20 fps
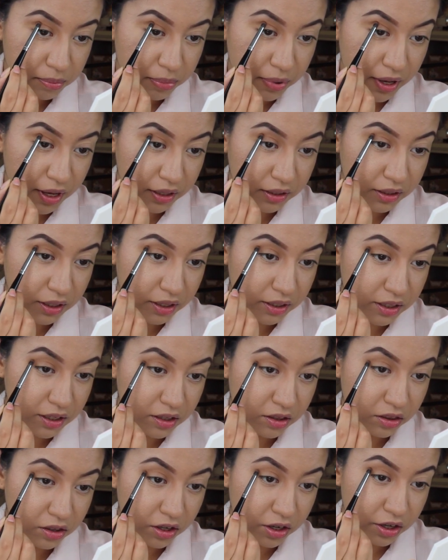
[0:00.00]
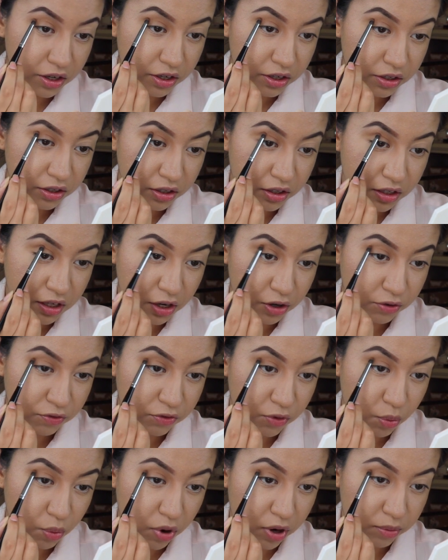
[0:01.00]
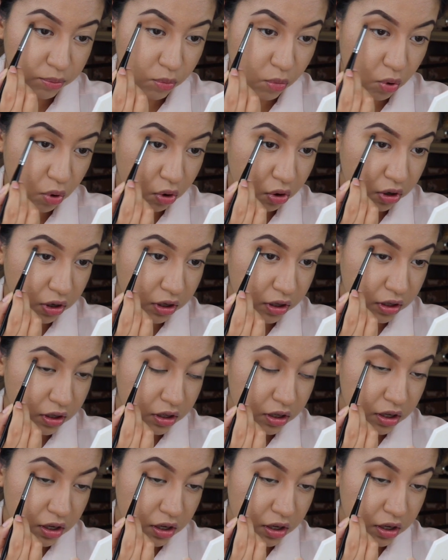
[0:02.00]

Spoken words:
pack that in there. Now if you want more